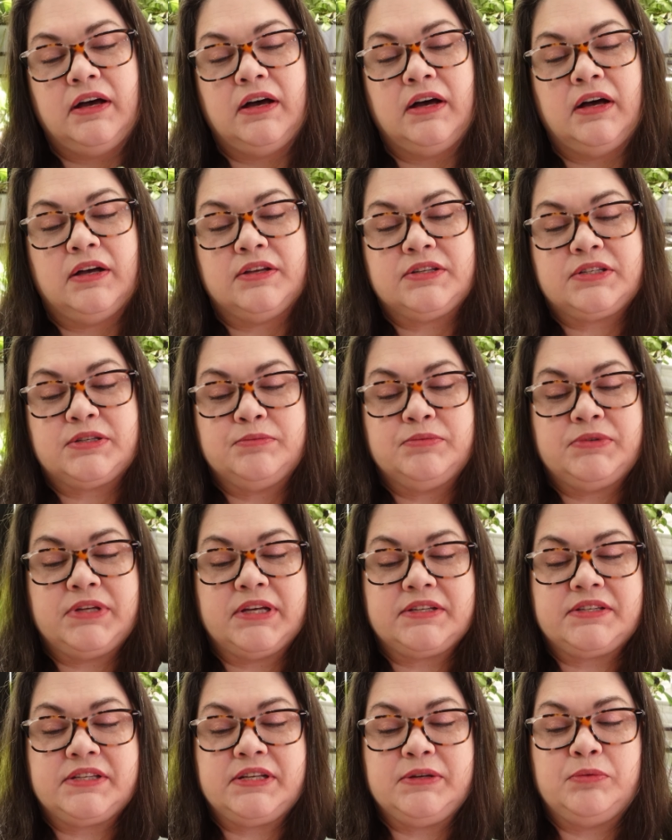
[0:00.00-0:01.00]
uh, some
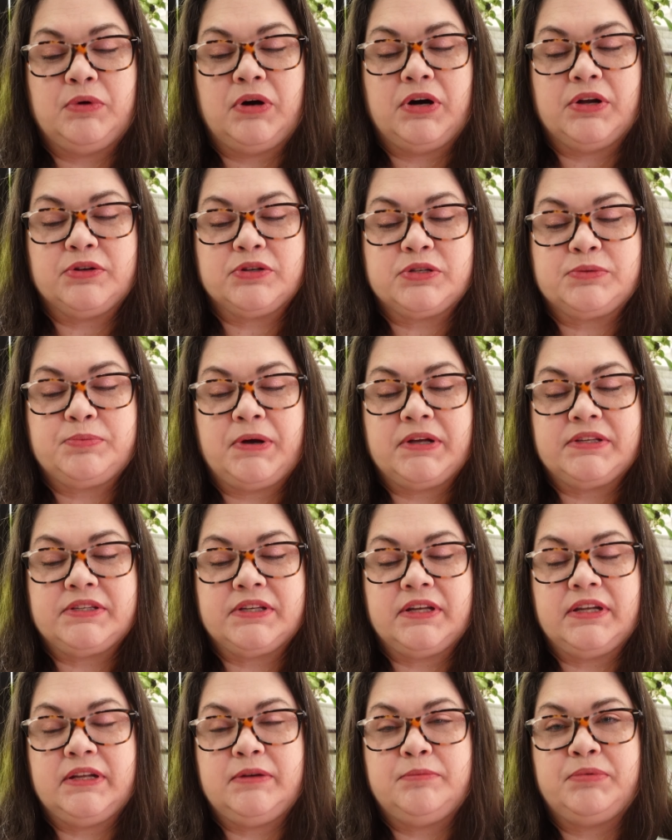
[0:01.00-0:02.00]
dusty water spots
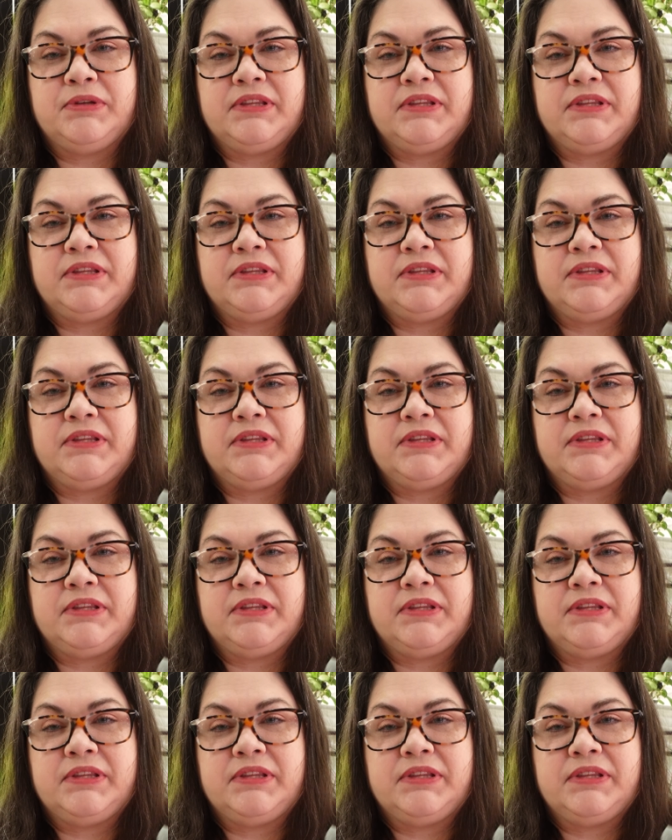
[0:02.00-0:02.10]
on it.